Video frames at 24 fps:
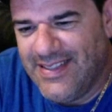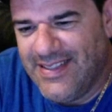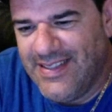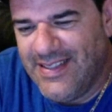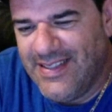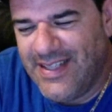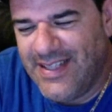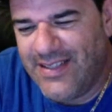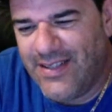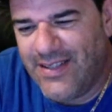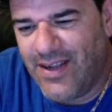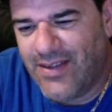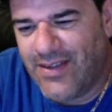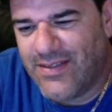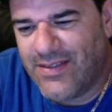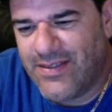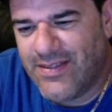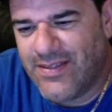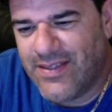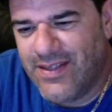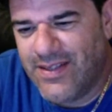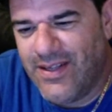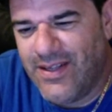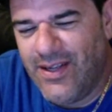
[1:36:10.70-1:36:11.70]
That
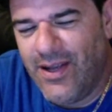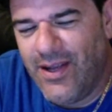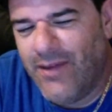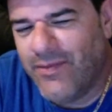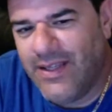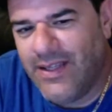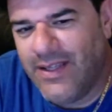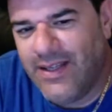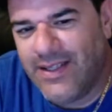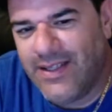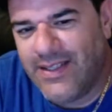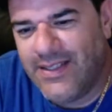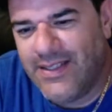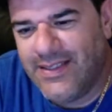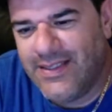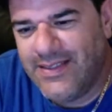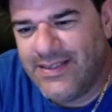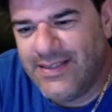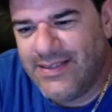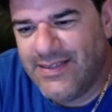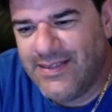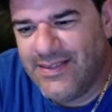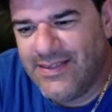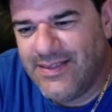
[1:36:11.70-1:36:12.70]
doctor's gonna love you, lucky.
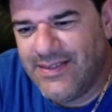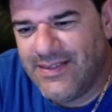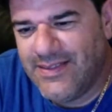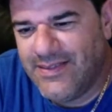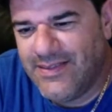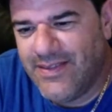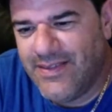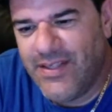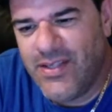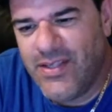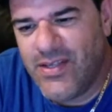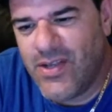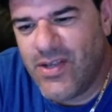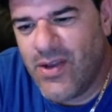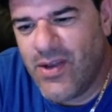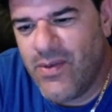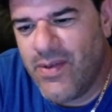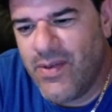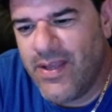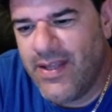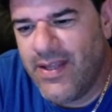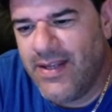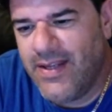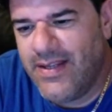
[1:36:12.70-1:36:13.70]
And you go
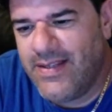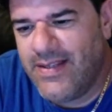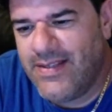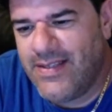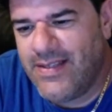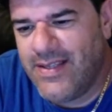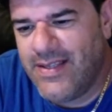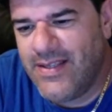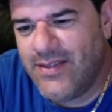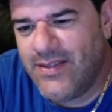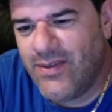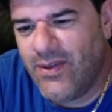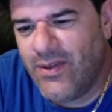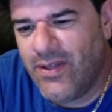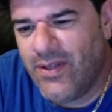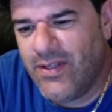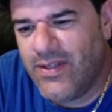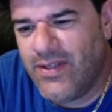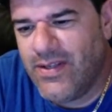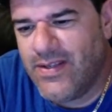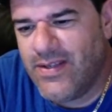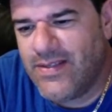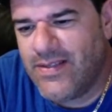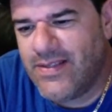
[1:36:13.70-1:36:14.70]
in and he sees all of
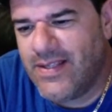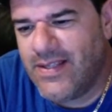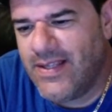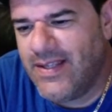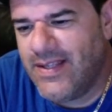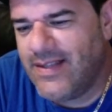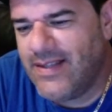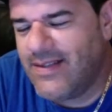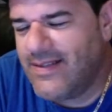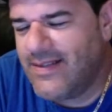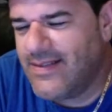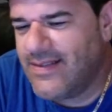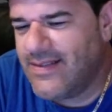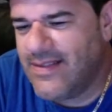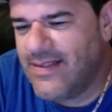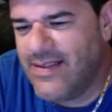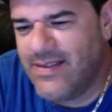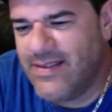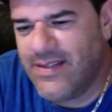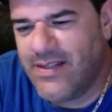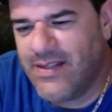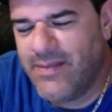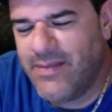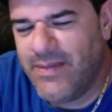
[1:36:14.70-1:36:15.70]
those things,
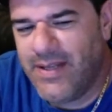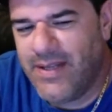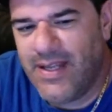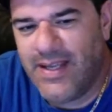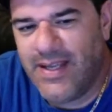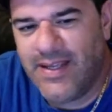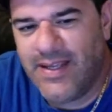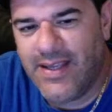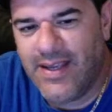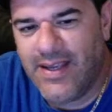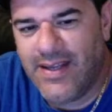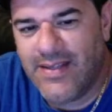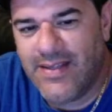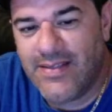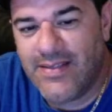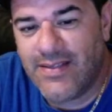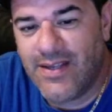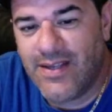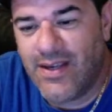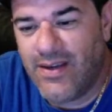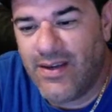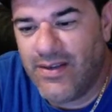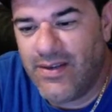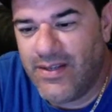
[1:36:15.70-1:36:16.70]
he's gonna be like, yeah, this
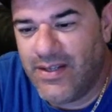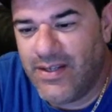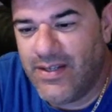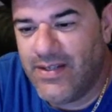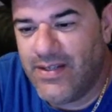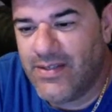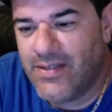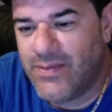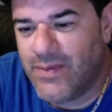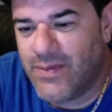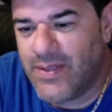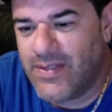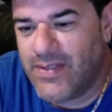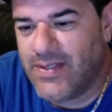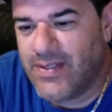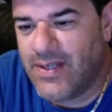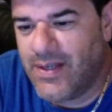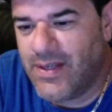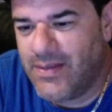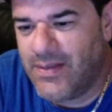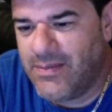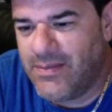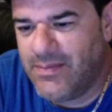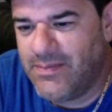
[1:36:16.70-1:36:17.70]
girl here is what's
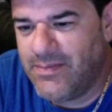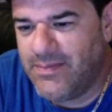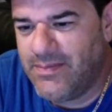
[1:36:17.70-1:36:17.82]
up.